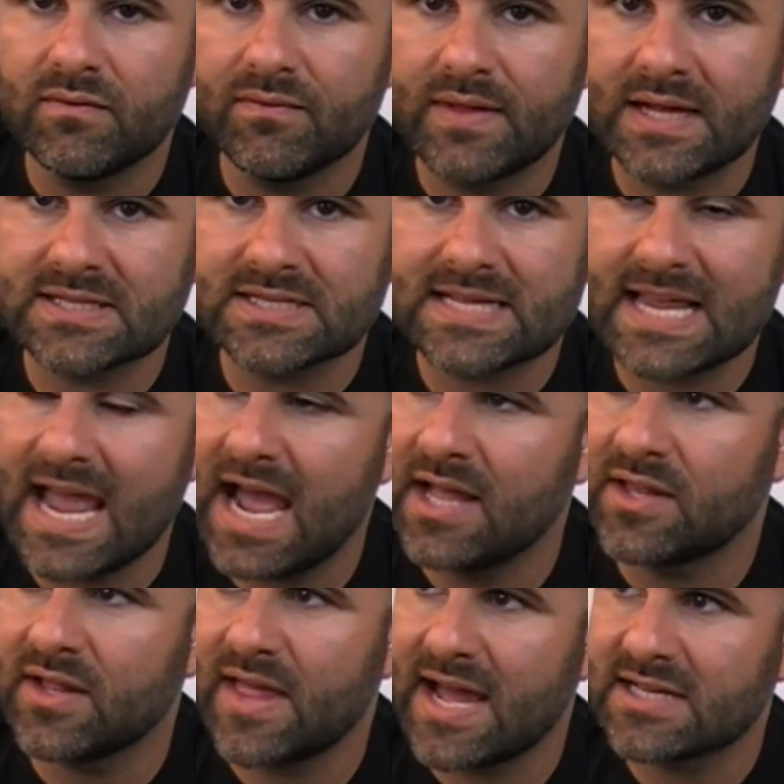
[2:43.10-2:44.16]
That's the
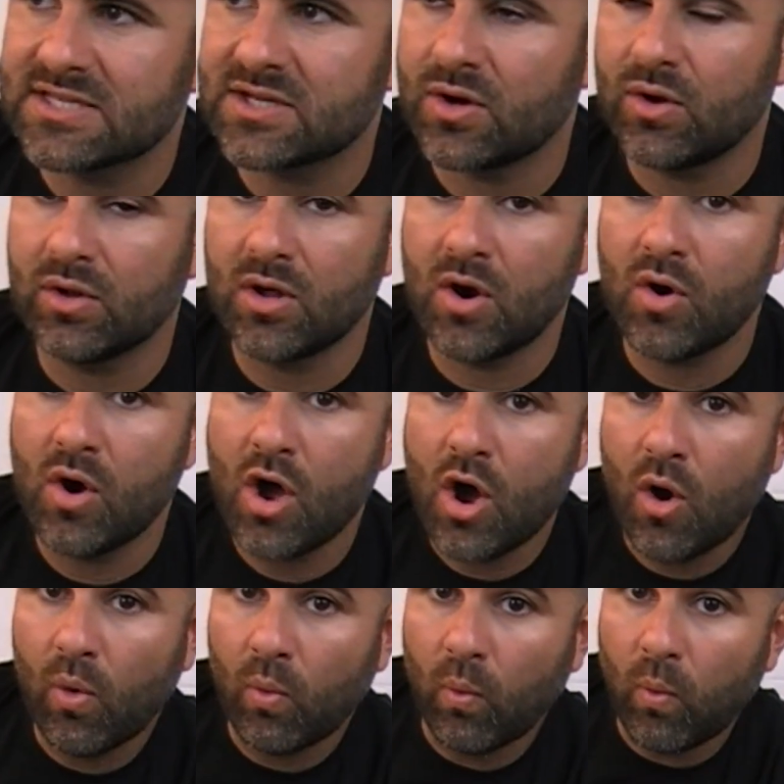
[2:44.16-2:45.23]
end of that solo.
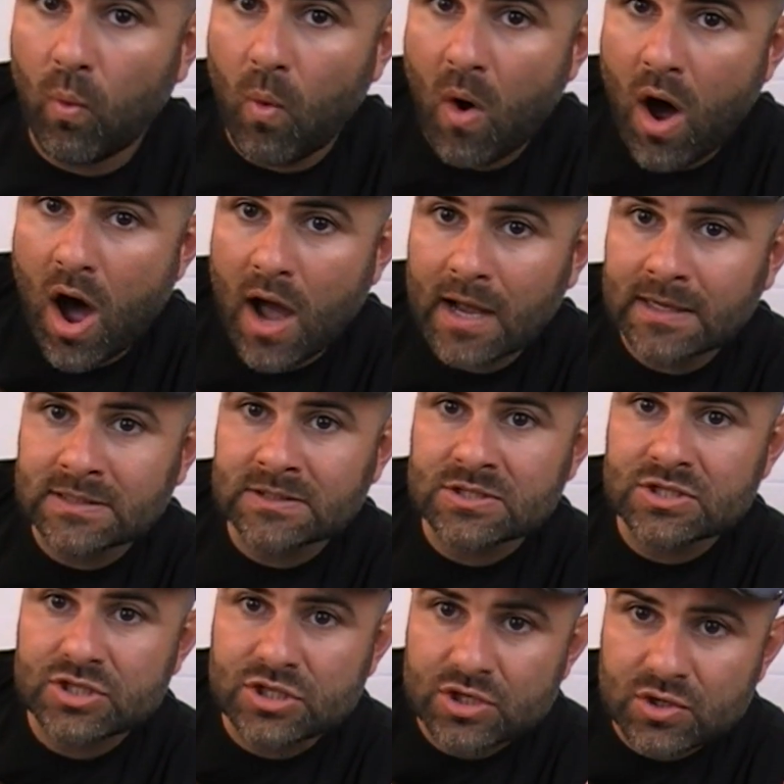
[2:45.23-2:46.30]

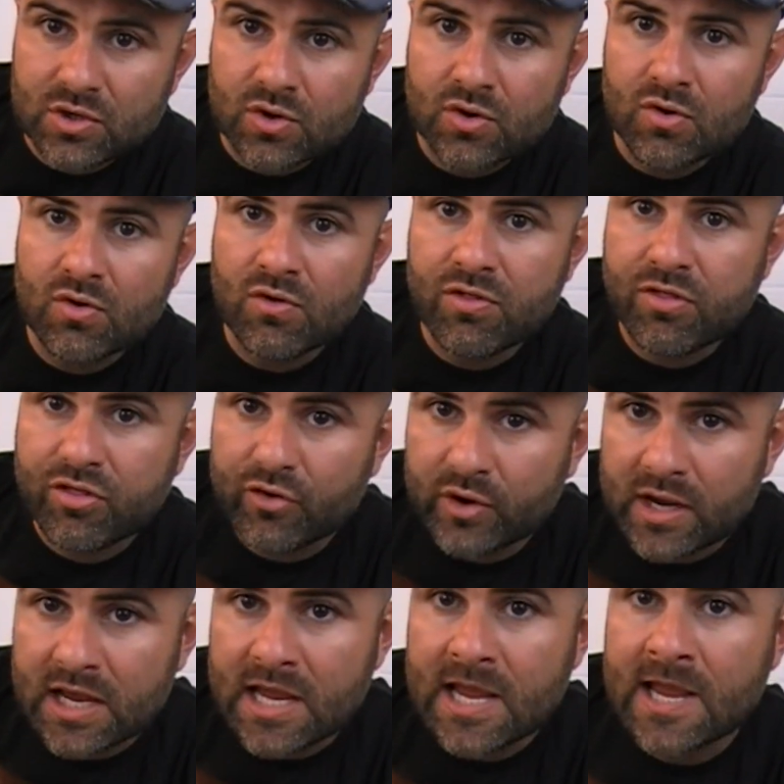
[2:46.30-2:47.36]
1, 2,
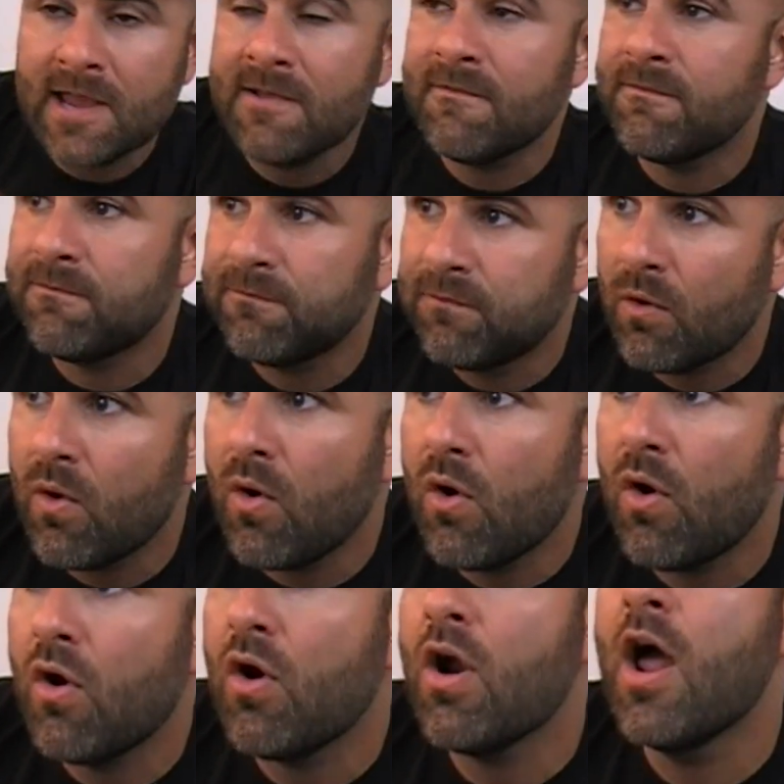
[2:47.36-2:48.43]
3,
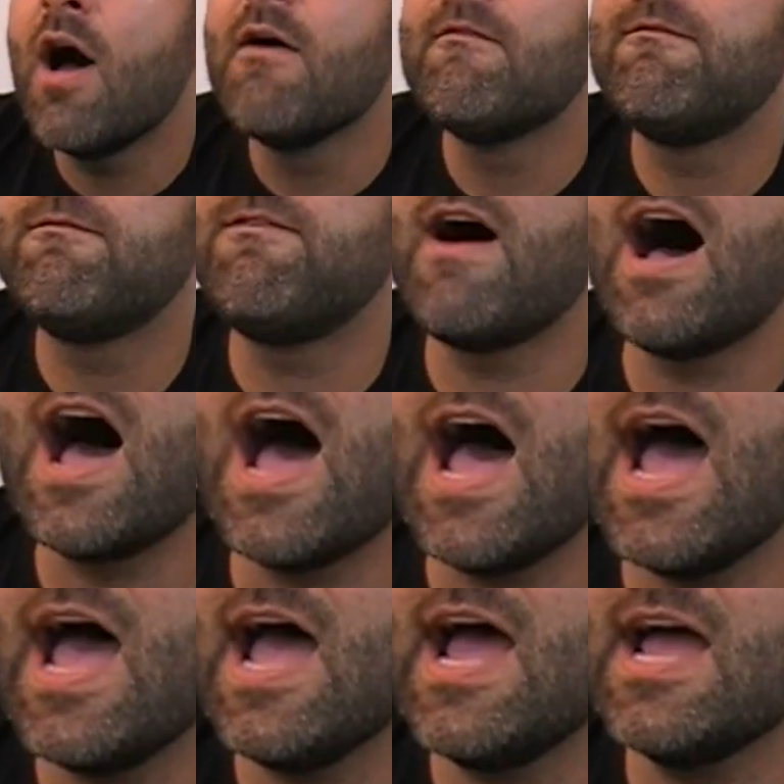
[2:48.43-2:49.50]
4,
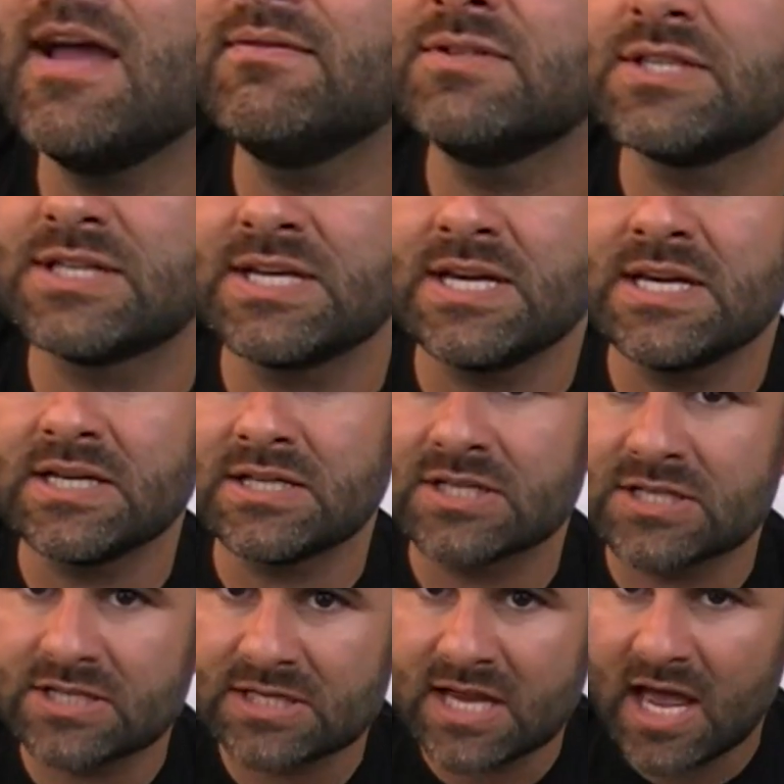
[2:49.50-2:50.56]
5, 6,
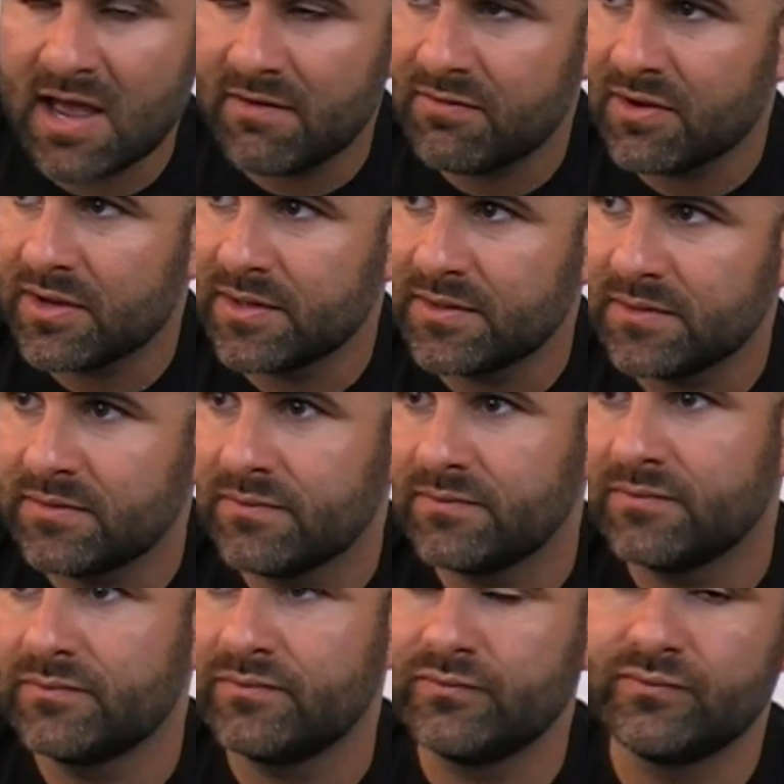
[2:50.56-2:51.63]

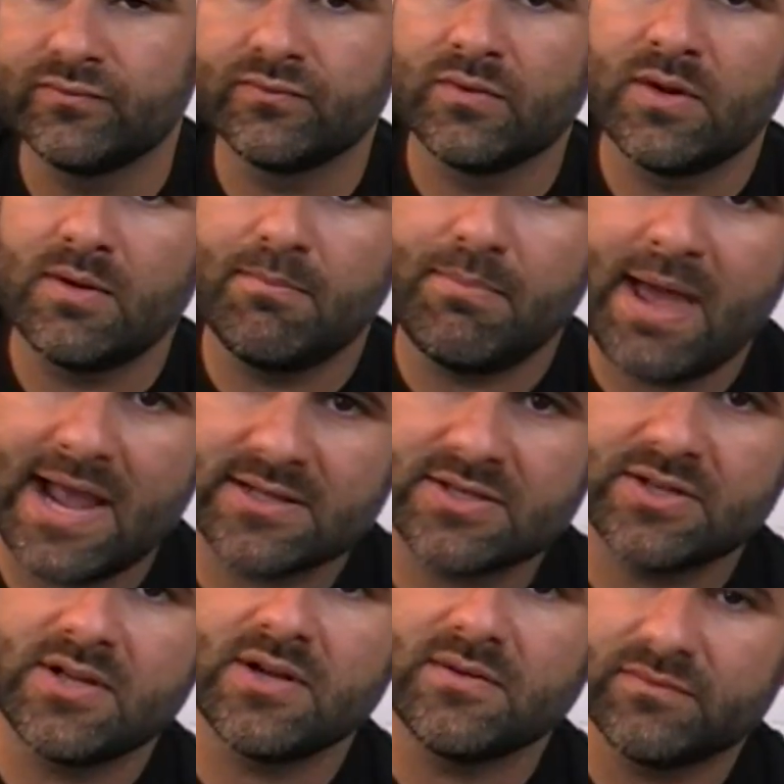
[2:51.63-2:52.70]
7. Back to
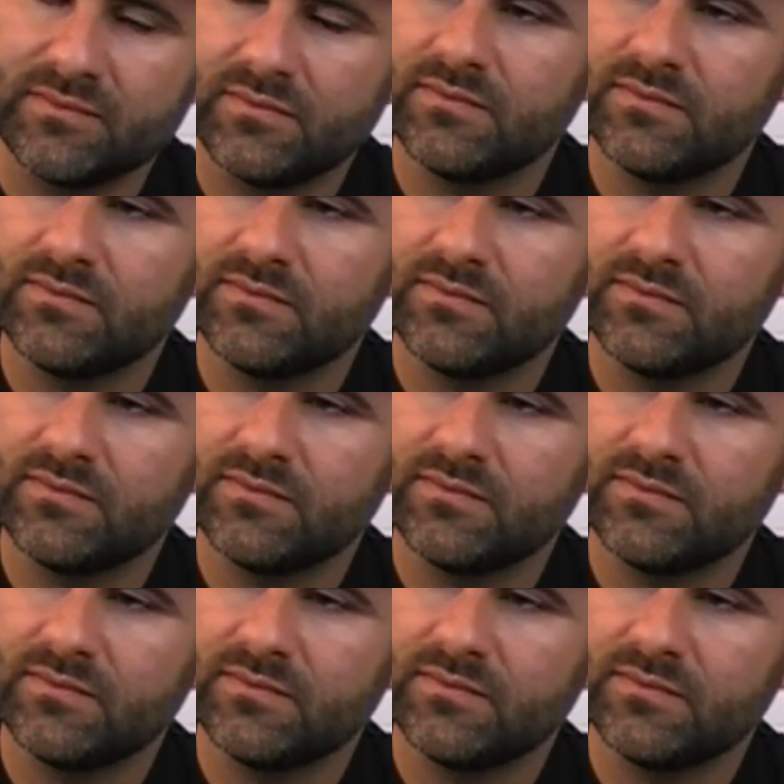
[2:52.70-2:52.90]
the...